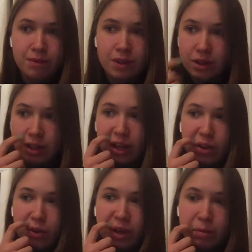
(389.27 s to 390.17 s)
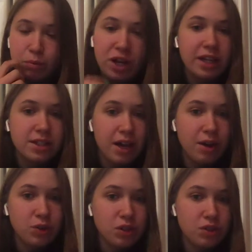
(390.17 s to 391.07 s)
like you can break it
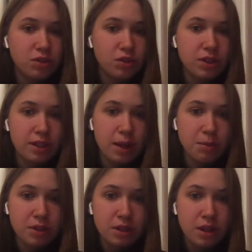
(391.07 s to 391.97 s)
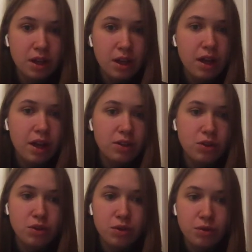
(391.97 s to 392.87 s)
down into different steps, and
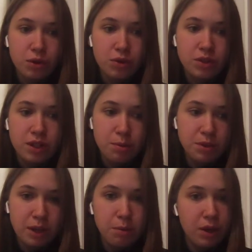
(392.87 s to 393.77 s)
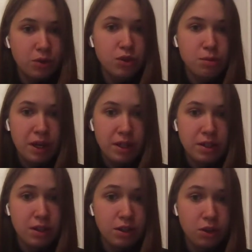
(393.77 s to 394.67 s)
all of those steps can be
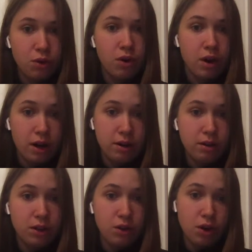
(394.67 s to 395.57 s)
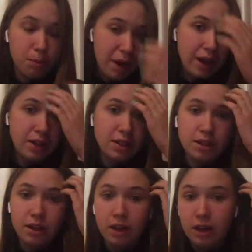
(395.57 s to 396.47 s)
automated in your mind,
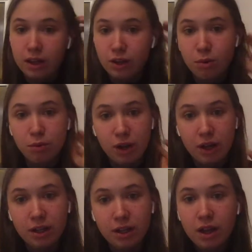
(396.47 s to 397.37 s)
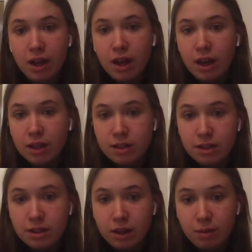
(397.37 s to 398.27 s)
in your brain, and
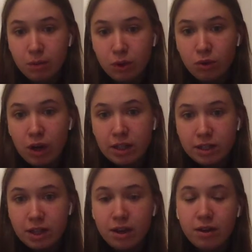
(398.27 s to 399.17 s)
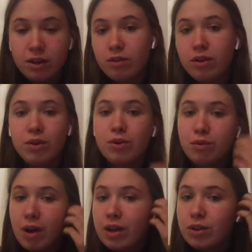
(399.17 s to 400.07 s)
you write it down. You
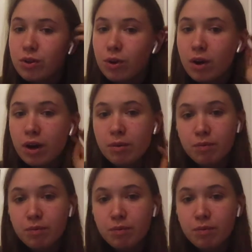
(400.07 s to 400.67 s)
write your